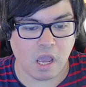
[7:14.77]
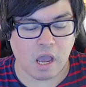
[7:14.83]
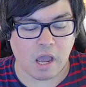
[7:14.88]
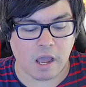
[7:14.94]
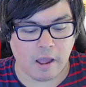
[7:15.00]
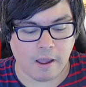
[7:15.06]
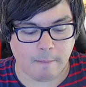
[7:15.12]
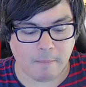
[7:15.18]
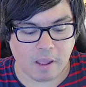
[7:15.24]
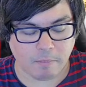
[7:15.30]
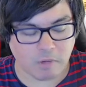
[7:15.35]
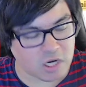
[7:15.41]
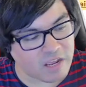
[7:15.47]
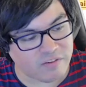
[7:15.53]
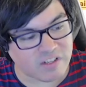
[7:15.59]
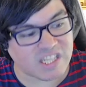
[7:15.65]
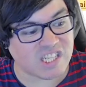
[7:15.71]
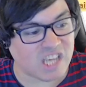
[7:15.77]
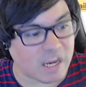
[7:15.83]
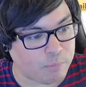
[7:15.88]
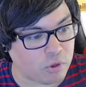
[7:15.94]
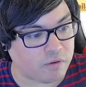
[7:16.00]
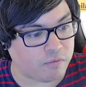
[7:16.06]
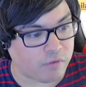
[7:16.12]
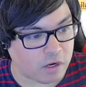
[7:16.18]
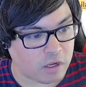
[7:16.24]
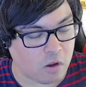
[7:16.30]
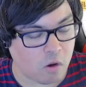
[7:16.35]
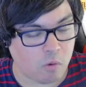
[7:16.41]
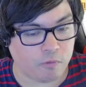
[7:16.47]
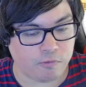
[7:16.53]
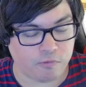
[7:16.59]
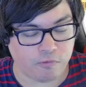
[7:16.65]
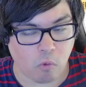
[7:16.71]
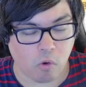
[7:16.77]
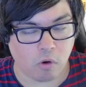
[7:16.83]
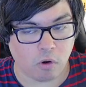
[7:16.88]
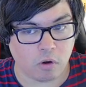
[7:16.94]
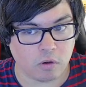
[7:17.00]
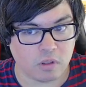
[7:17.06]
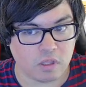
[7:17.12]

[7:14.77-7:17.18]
Um, I'm going to have a separate video for